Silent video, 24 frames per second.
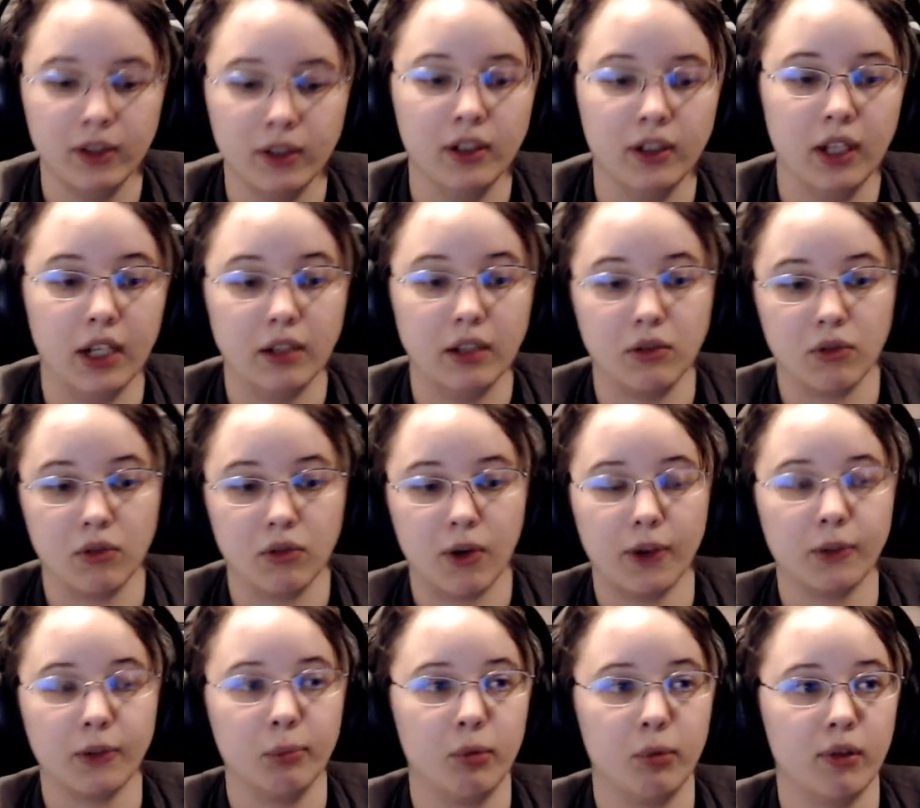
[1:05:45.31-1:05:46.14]
and I'd
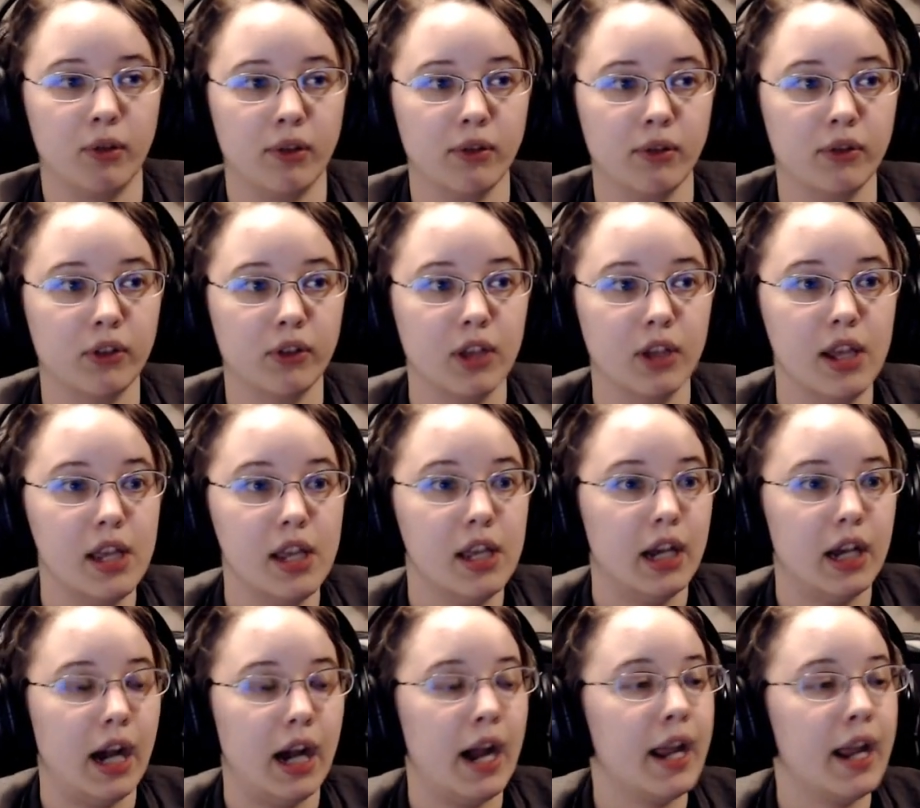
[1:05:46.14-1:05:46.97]
cross borders.
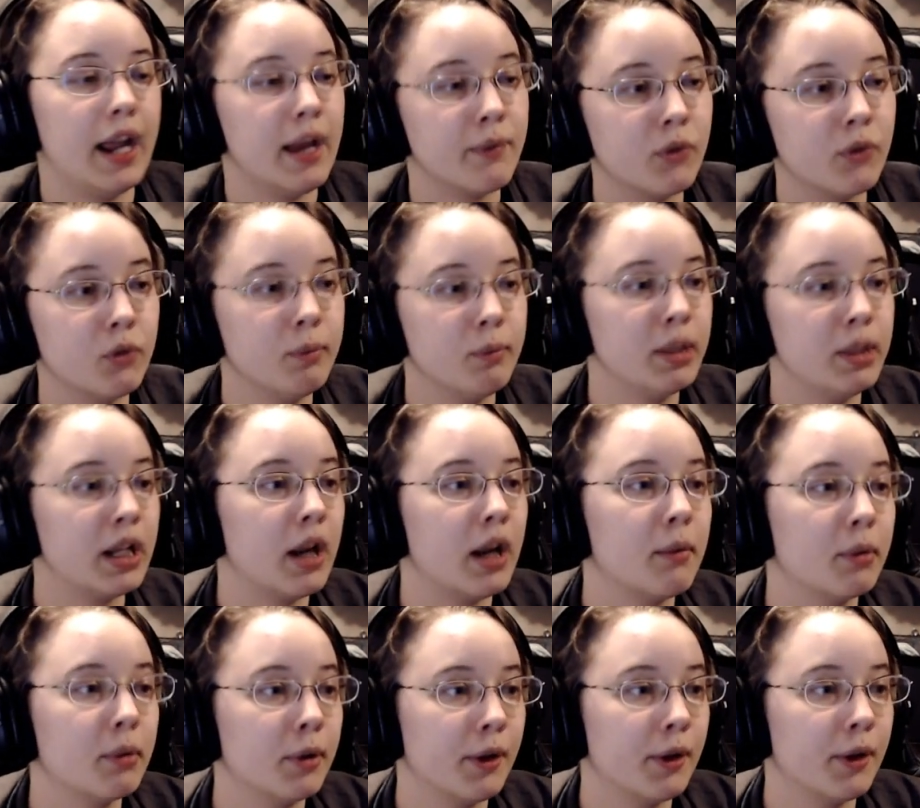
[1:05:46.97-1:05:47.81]
I have to admit
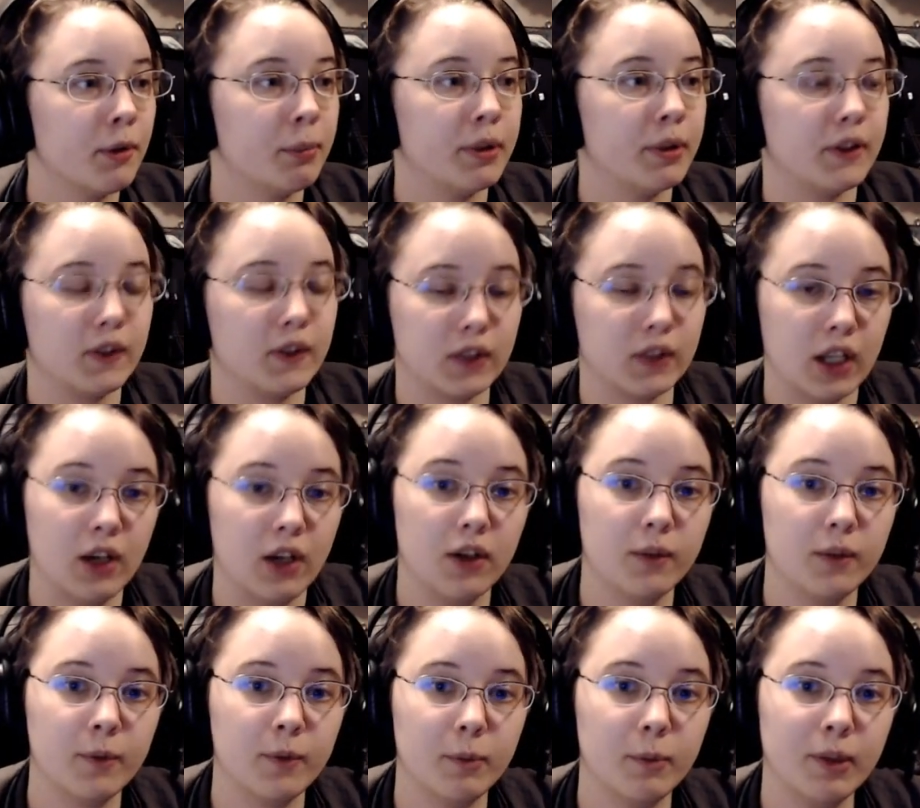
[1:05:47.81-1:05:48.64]
I'm a little bit
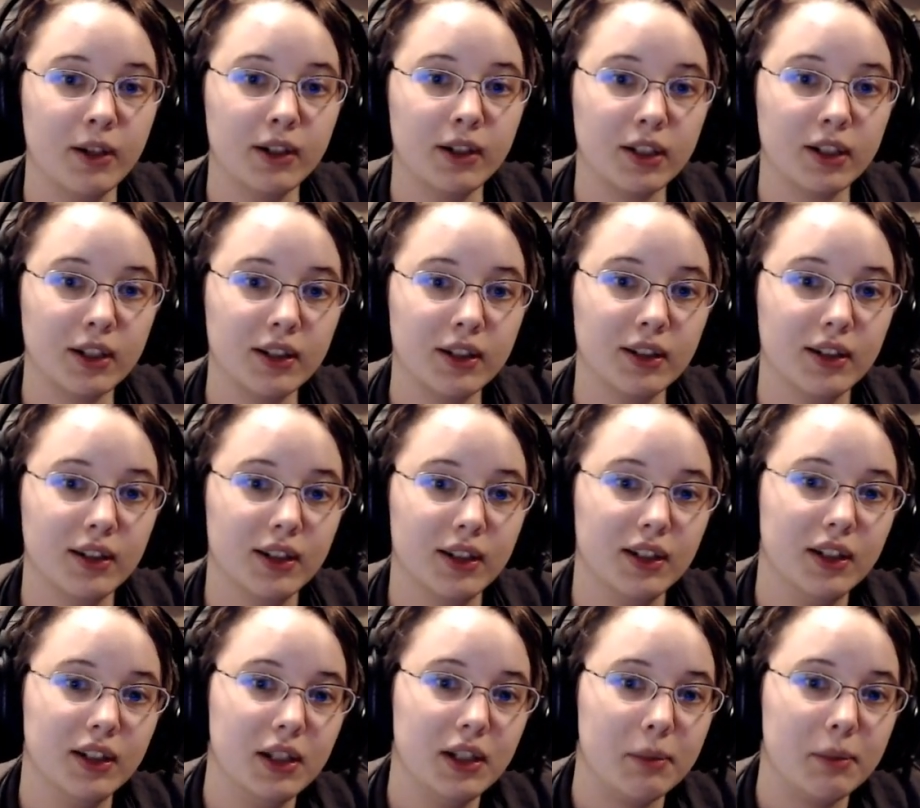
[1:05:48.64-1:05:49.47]
scared of America,
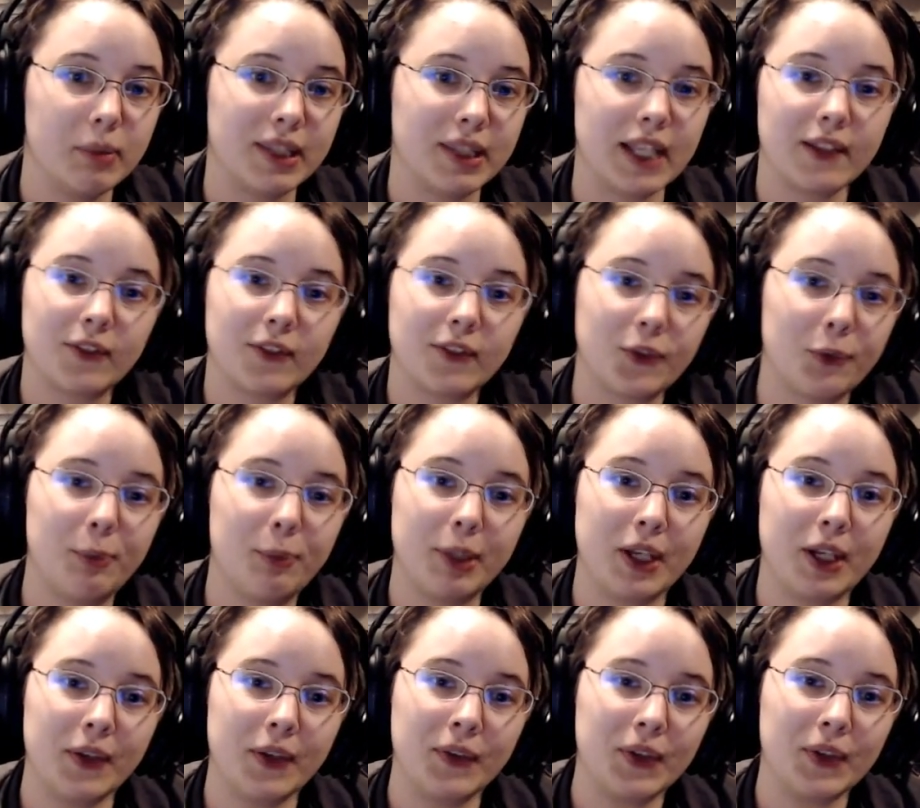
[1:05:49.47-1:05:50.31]
but that's just
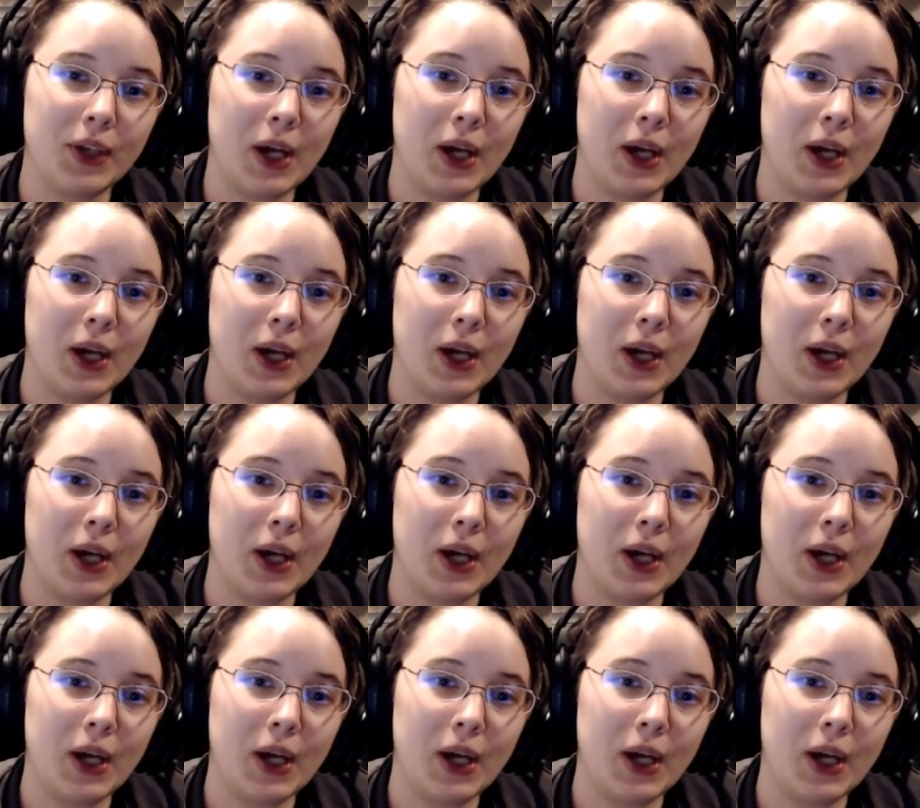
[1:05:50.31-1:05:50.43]
because